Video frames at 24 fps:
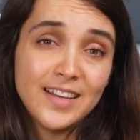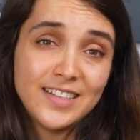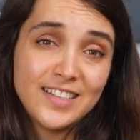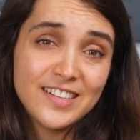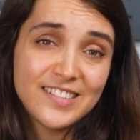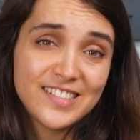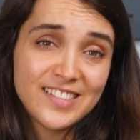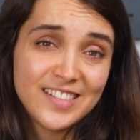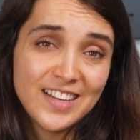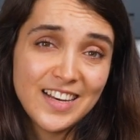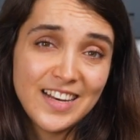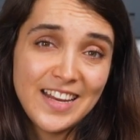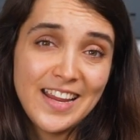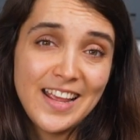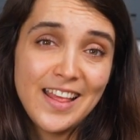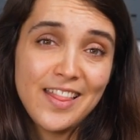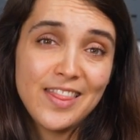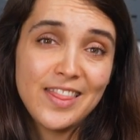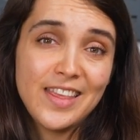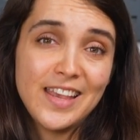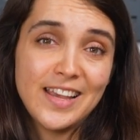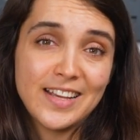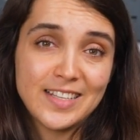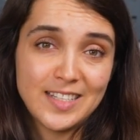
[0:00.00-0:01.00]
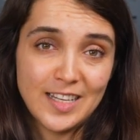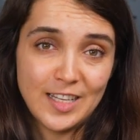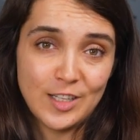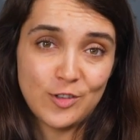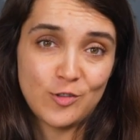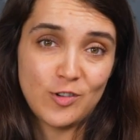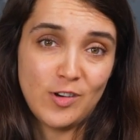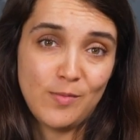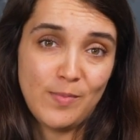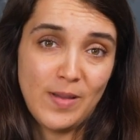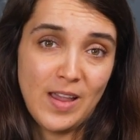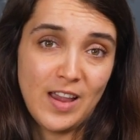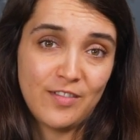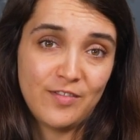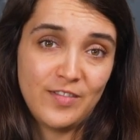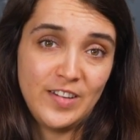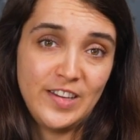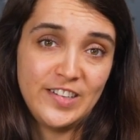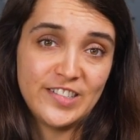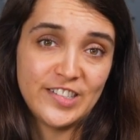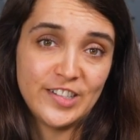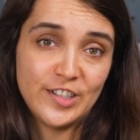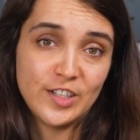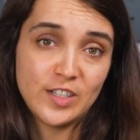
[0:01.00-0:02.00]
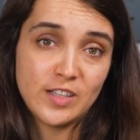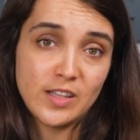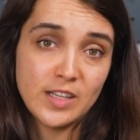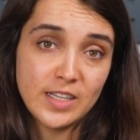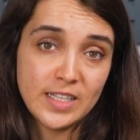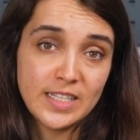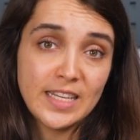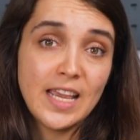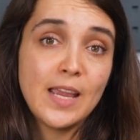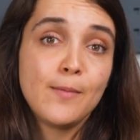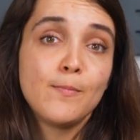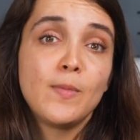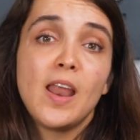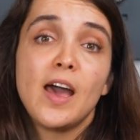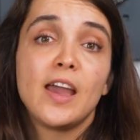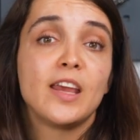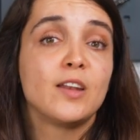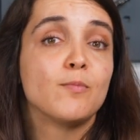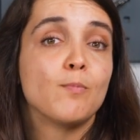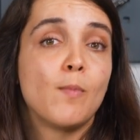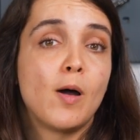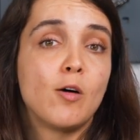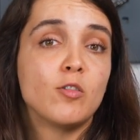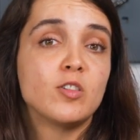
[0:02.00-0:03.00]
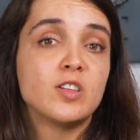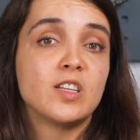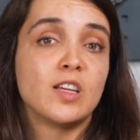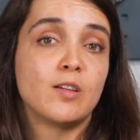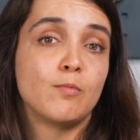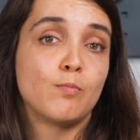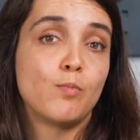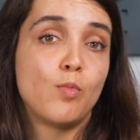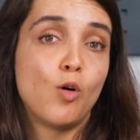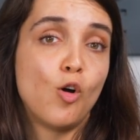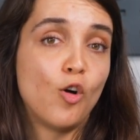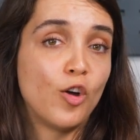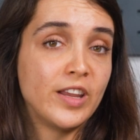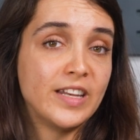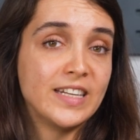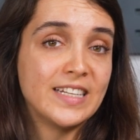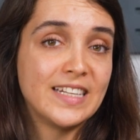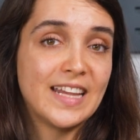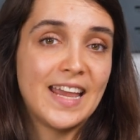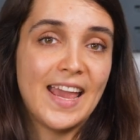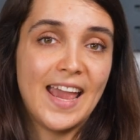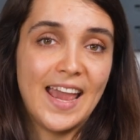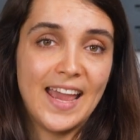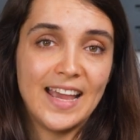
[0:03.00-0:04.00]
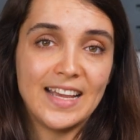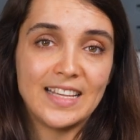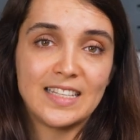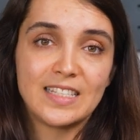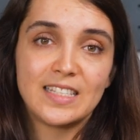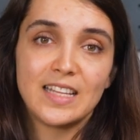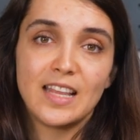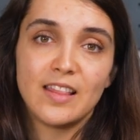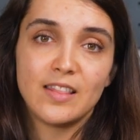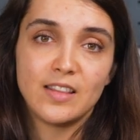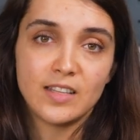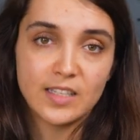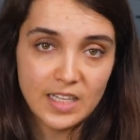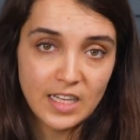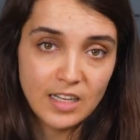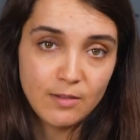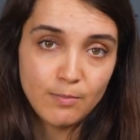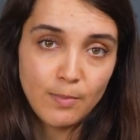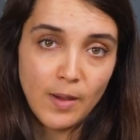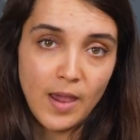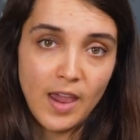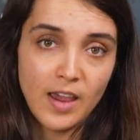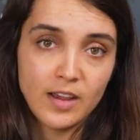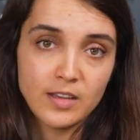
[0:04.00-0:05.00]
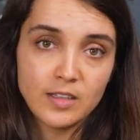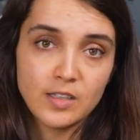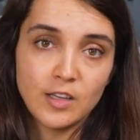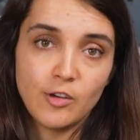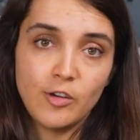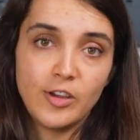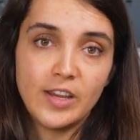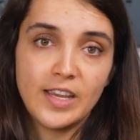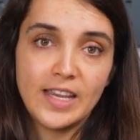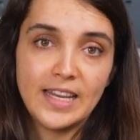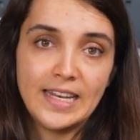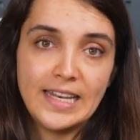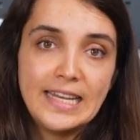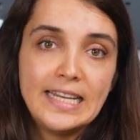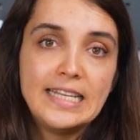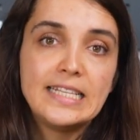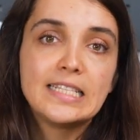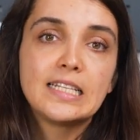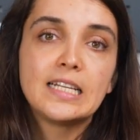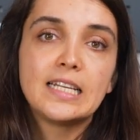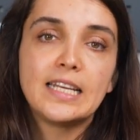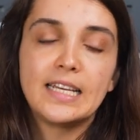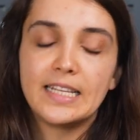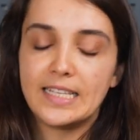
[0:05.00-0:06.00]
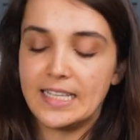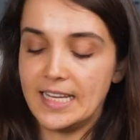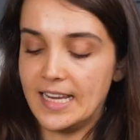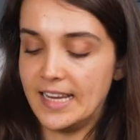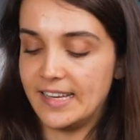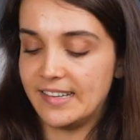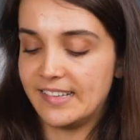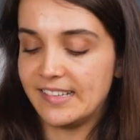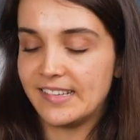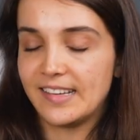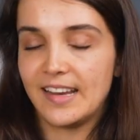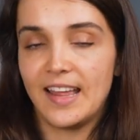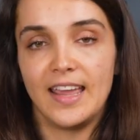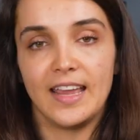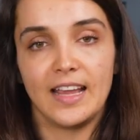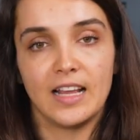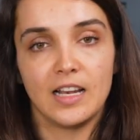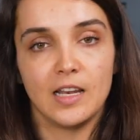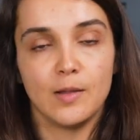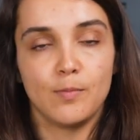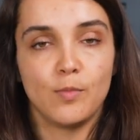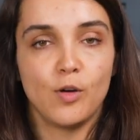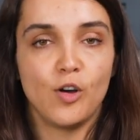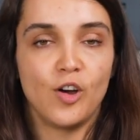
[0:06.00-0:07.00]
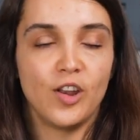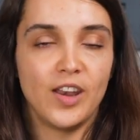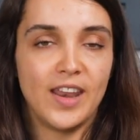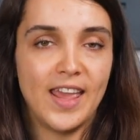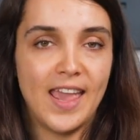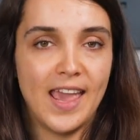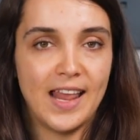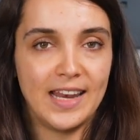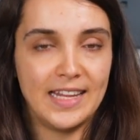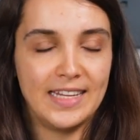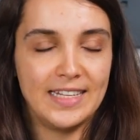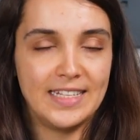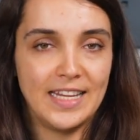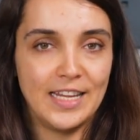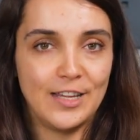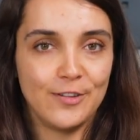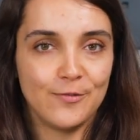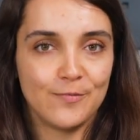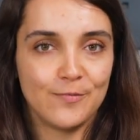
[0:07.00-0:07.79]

Additionally, the accessory bag features the same light mounting point as the Seatpack, so you can easily attach a clip-on LED.